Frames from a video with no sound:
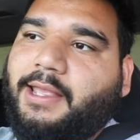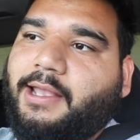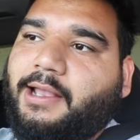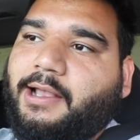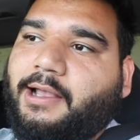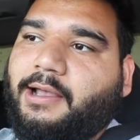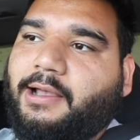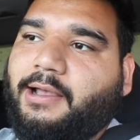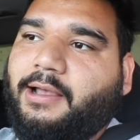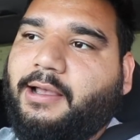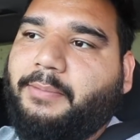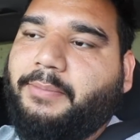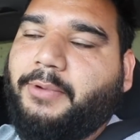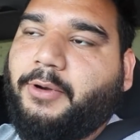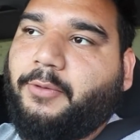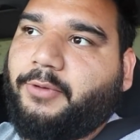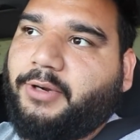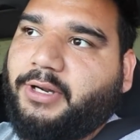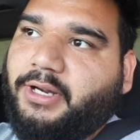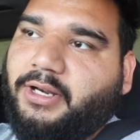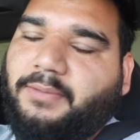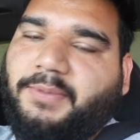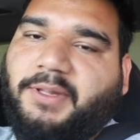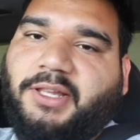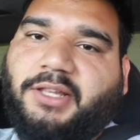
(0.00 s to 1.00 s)
But we're
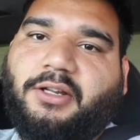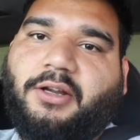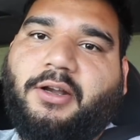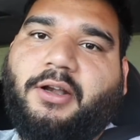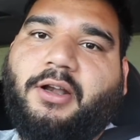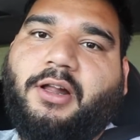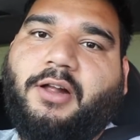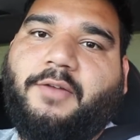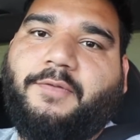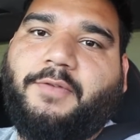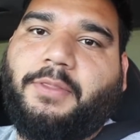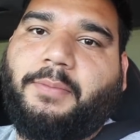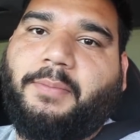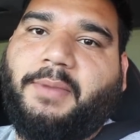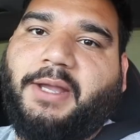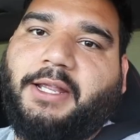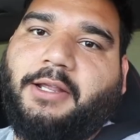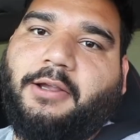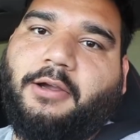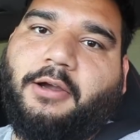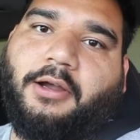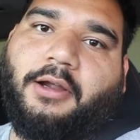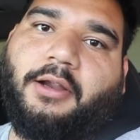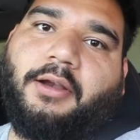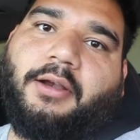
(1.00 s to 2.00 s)
going to be starting off with my
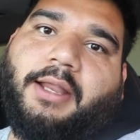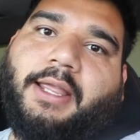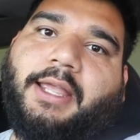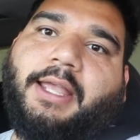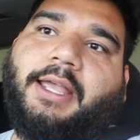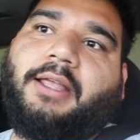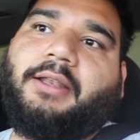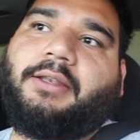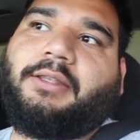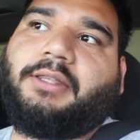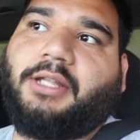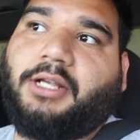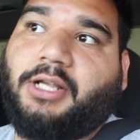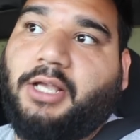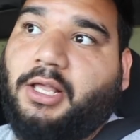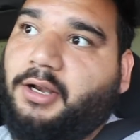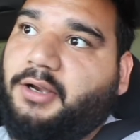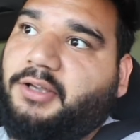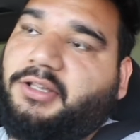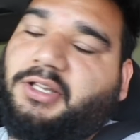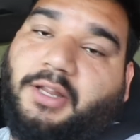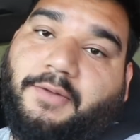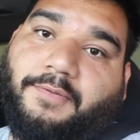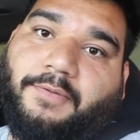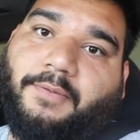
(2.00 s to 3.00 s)
car. And the
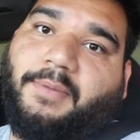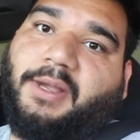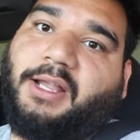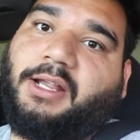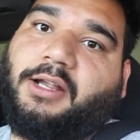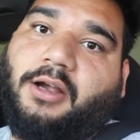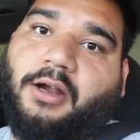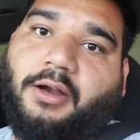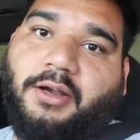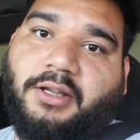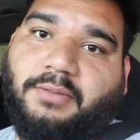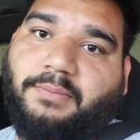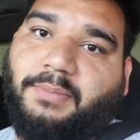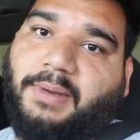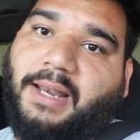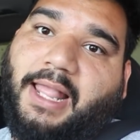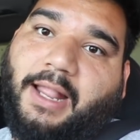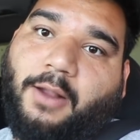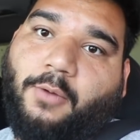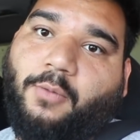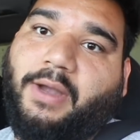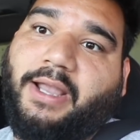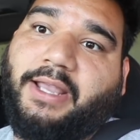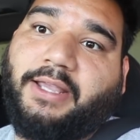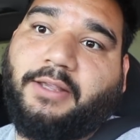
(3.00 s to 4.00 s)
color scheme for my car is
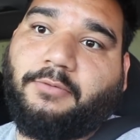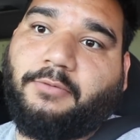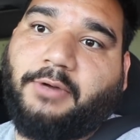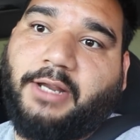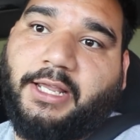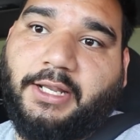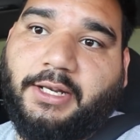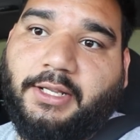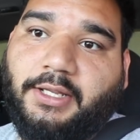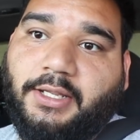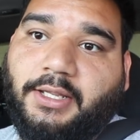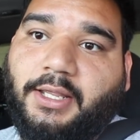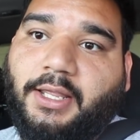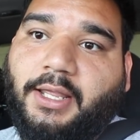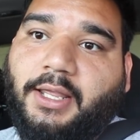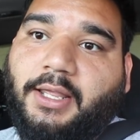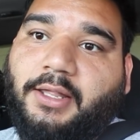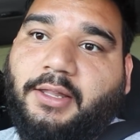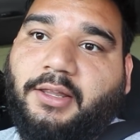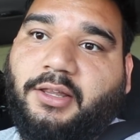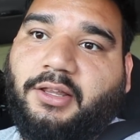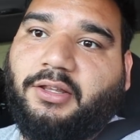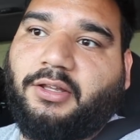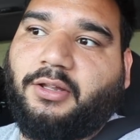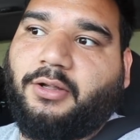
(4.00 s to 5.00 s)
black, white, and red.
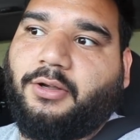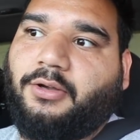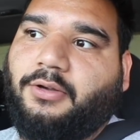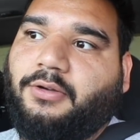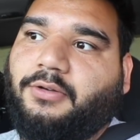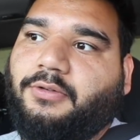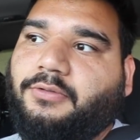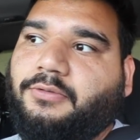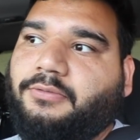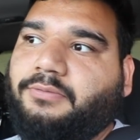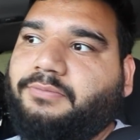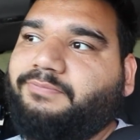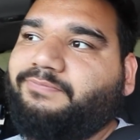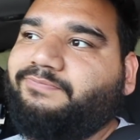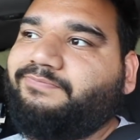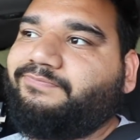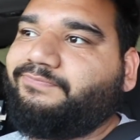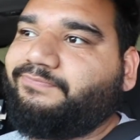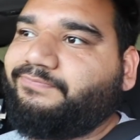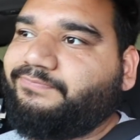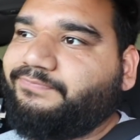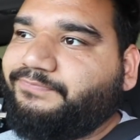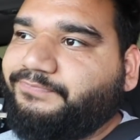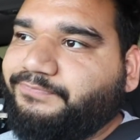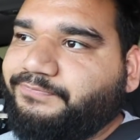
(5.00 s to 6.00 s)
So
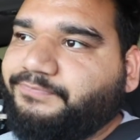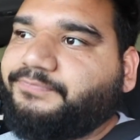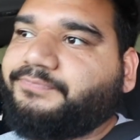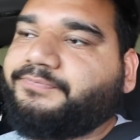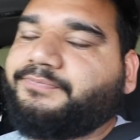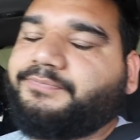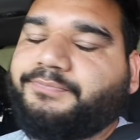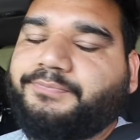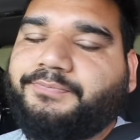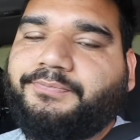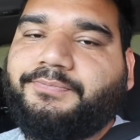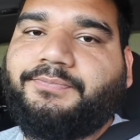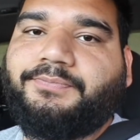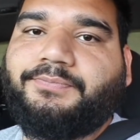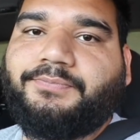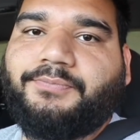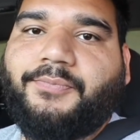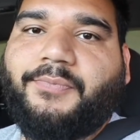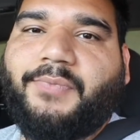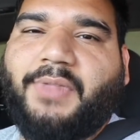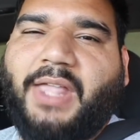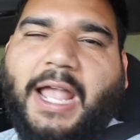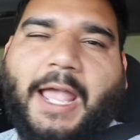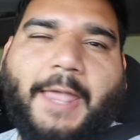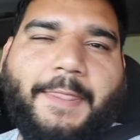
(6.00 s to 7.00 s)

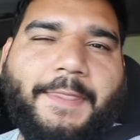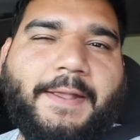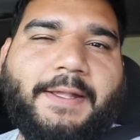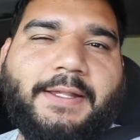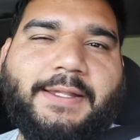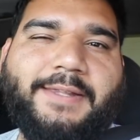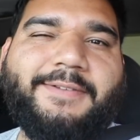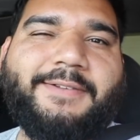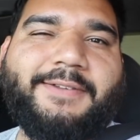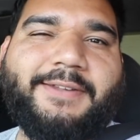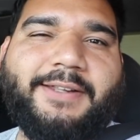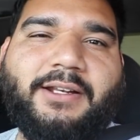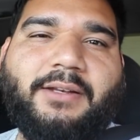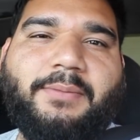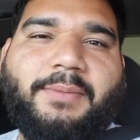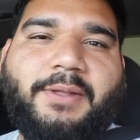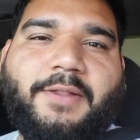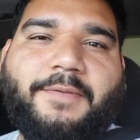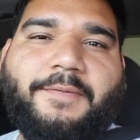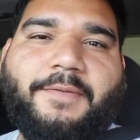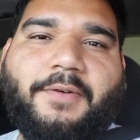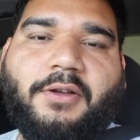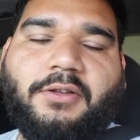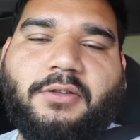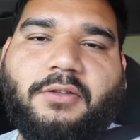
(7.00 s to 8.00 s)
I think those are going to be
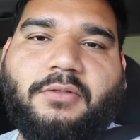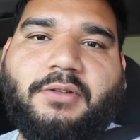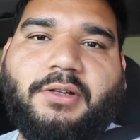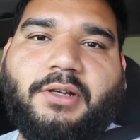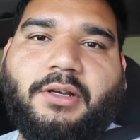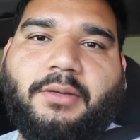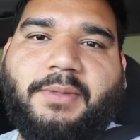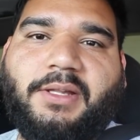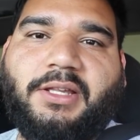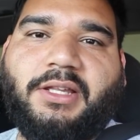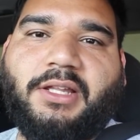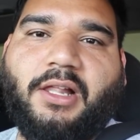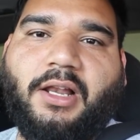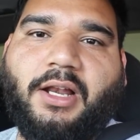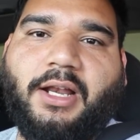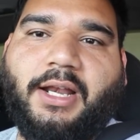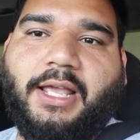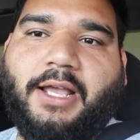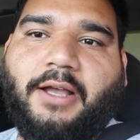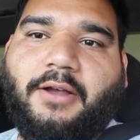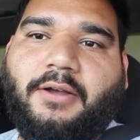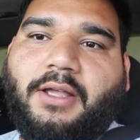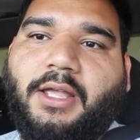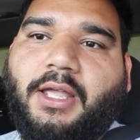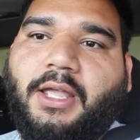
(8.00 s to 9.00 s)
the first ones we're going to be selling
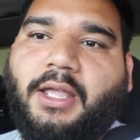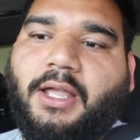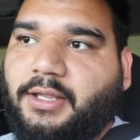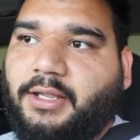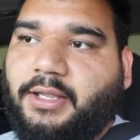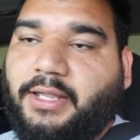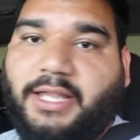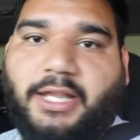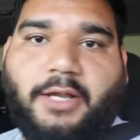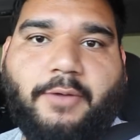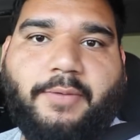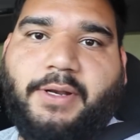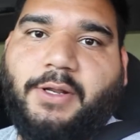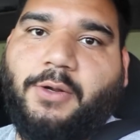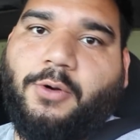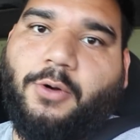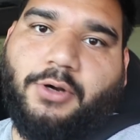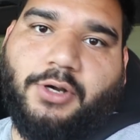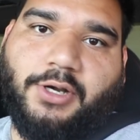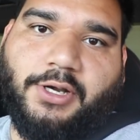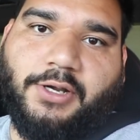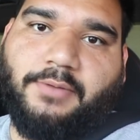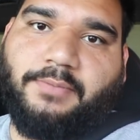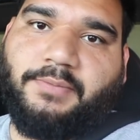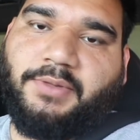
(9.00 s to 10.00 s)
out. He already
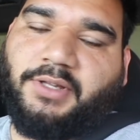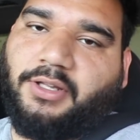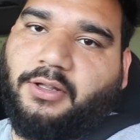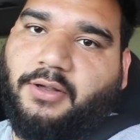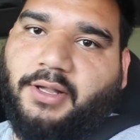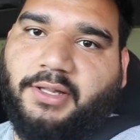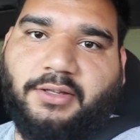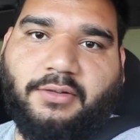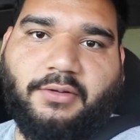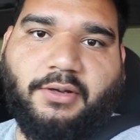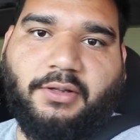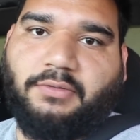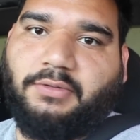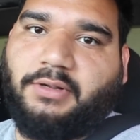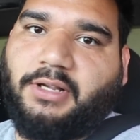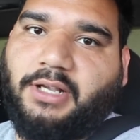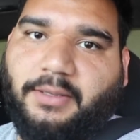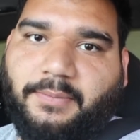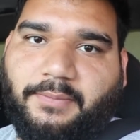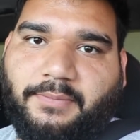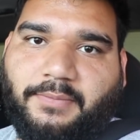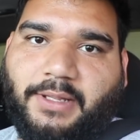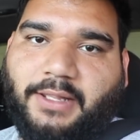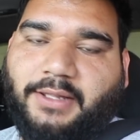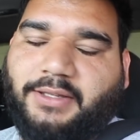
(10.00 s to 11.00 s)
ordered them, so as soon as
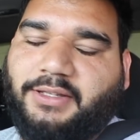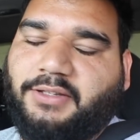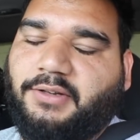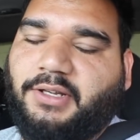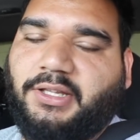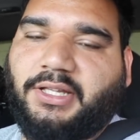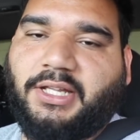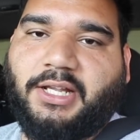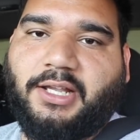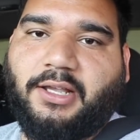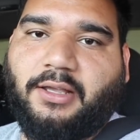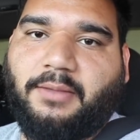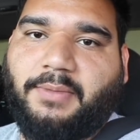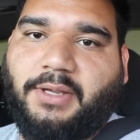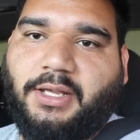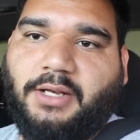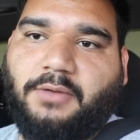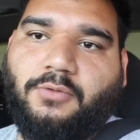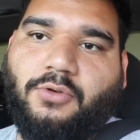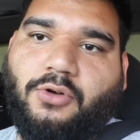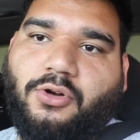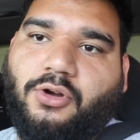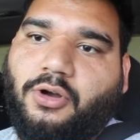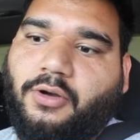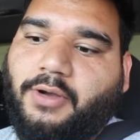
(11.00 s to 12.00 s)
they come in,
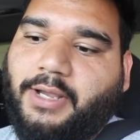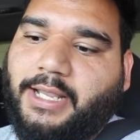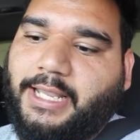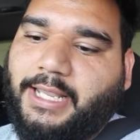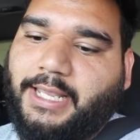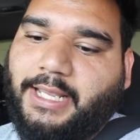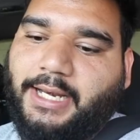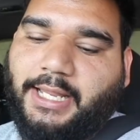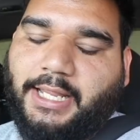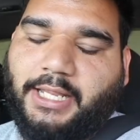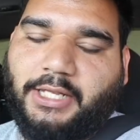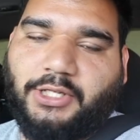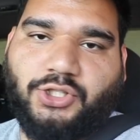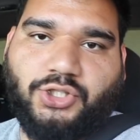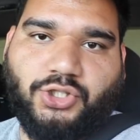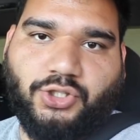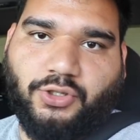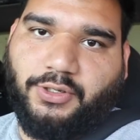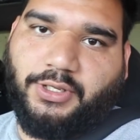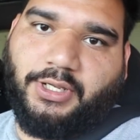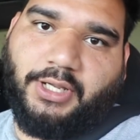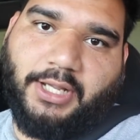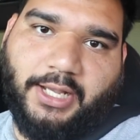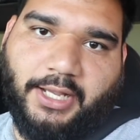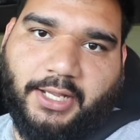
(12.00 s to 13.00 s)
we'll go ahead and show
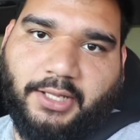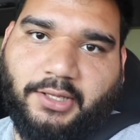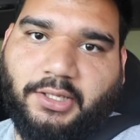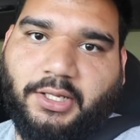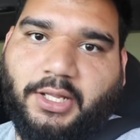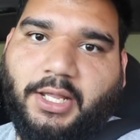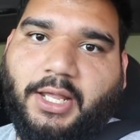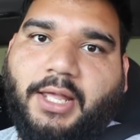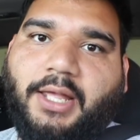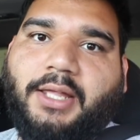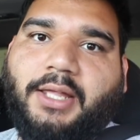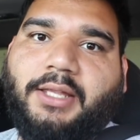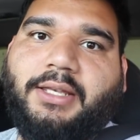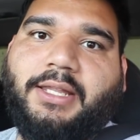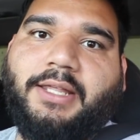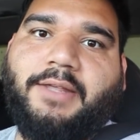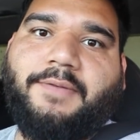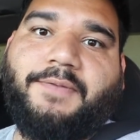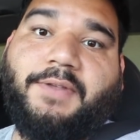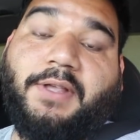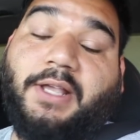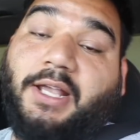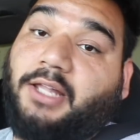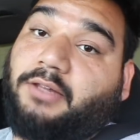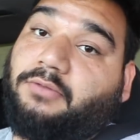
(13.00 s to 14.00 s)
you guys.
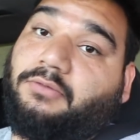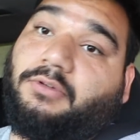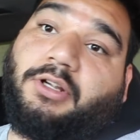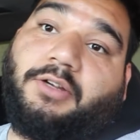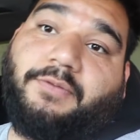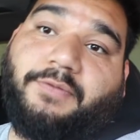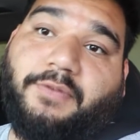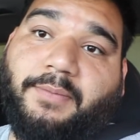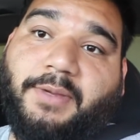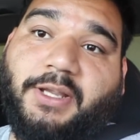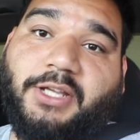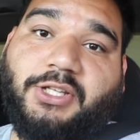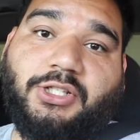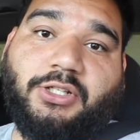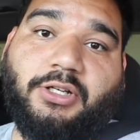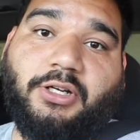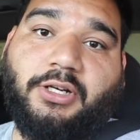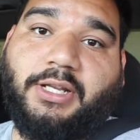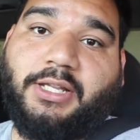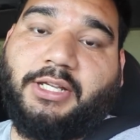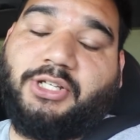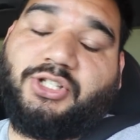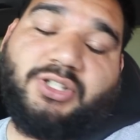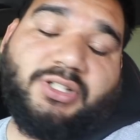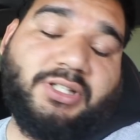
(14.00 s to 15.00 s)
If you guys want information
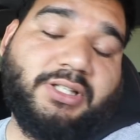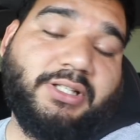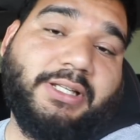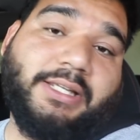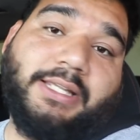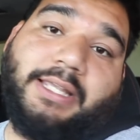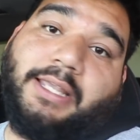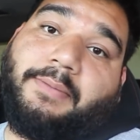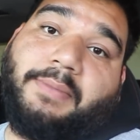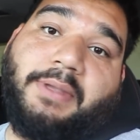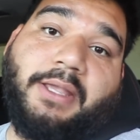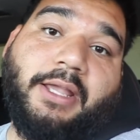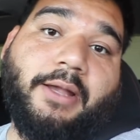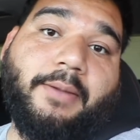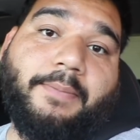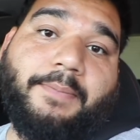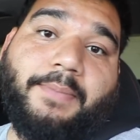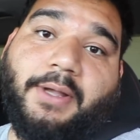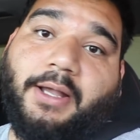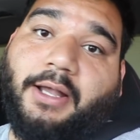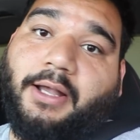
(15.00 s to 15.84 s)
on it, just hit me up.